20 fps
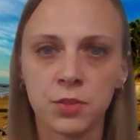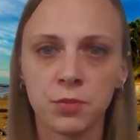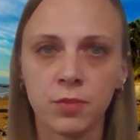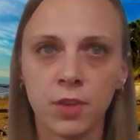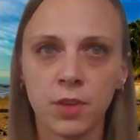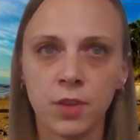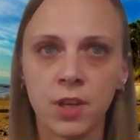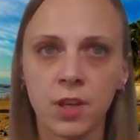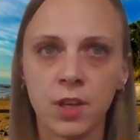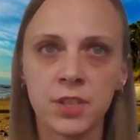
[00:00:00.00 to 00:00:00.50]

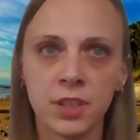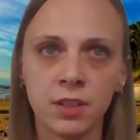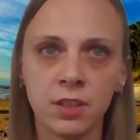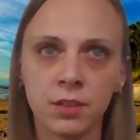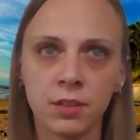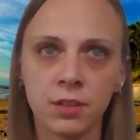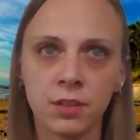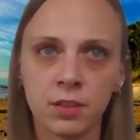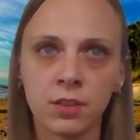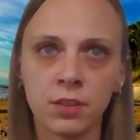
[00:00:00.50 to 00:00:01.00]
I've seen
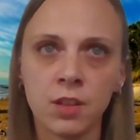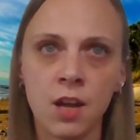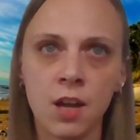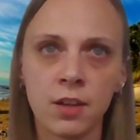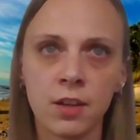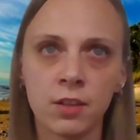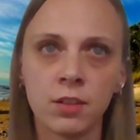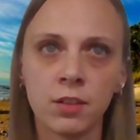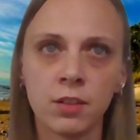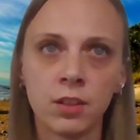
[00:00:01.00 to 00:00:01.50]

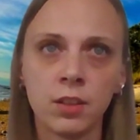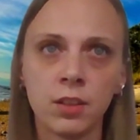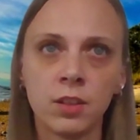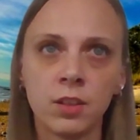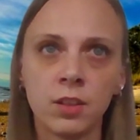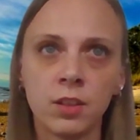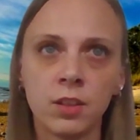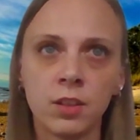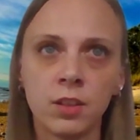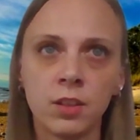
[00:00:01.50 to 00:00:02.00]

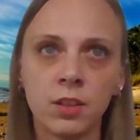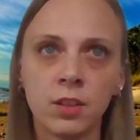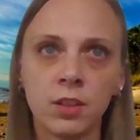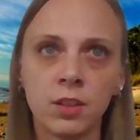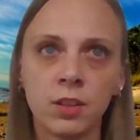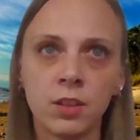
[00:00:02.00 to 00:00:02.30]
quite a few